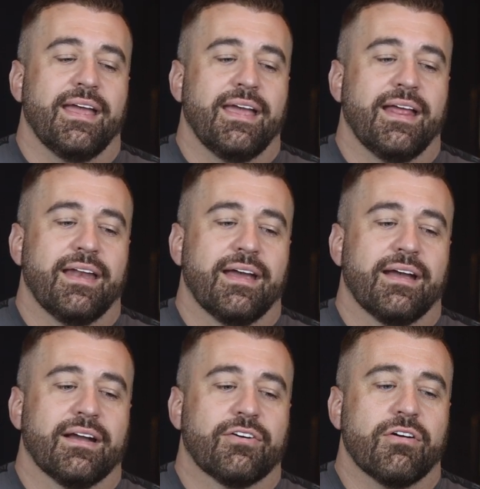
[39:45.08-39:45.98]
it
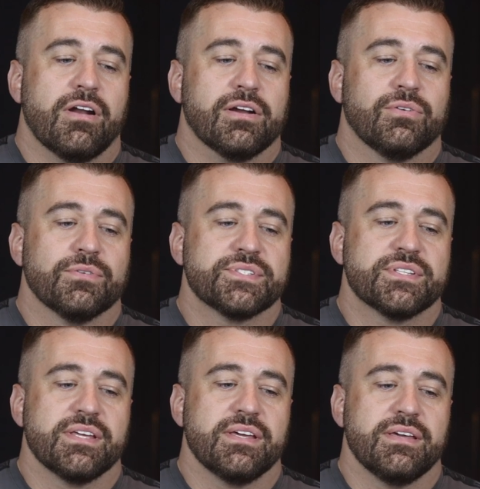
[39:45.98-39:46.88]
chronicles
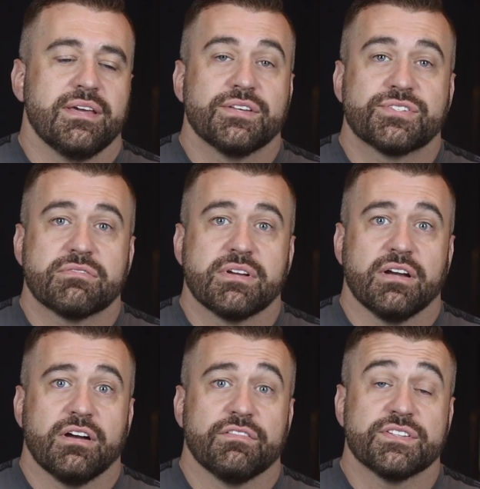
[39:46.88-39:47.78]
the history
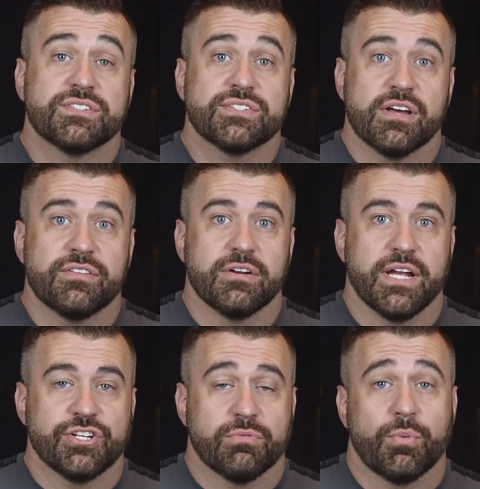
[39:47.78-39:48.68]
of southern
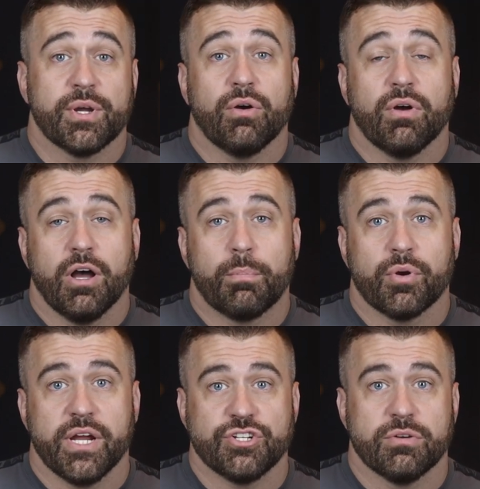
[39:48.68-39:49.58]
Egypt, what we call
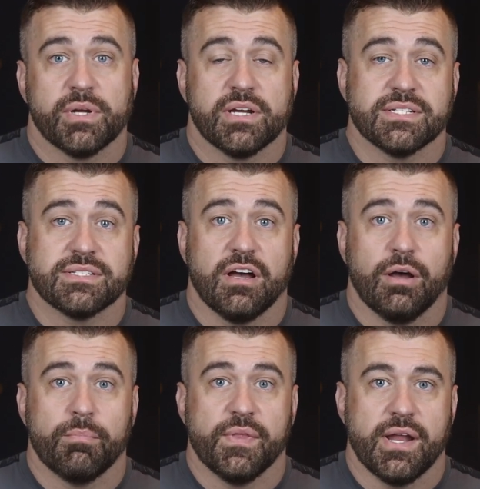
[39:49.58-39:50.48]
Upper Egypt, because it's
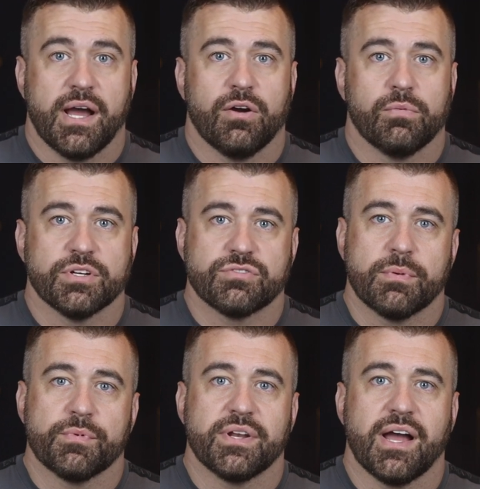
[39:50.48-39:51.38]
up the Nile, because
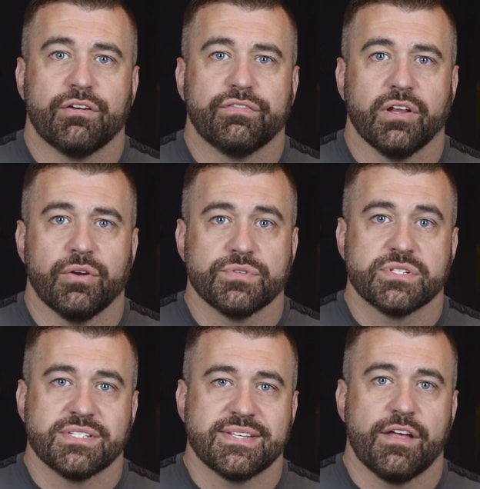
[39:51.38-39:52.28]
remember the Nile
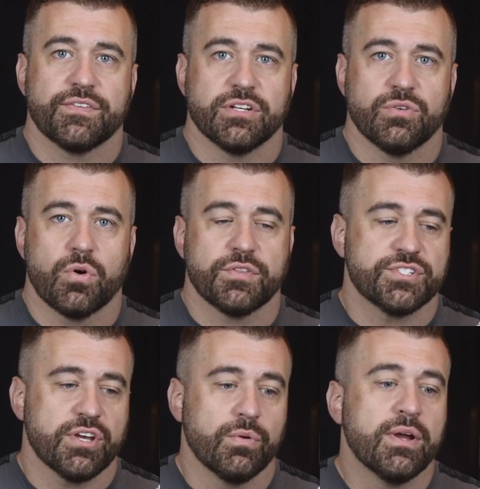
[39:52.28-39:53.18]
flows south to north.
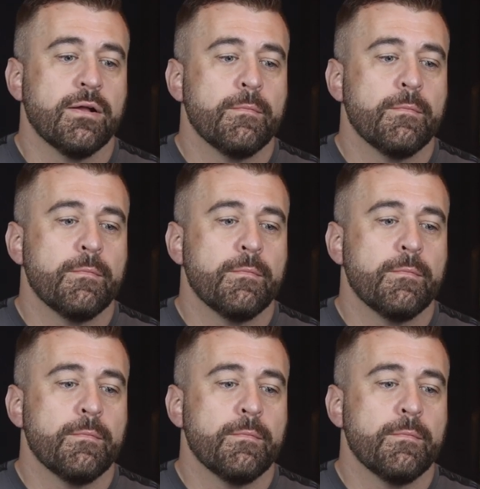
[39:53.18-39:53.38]
So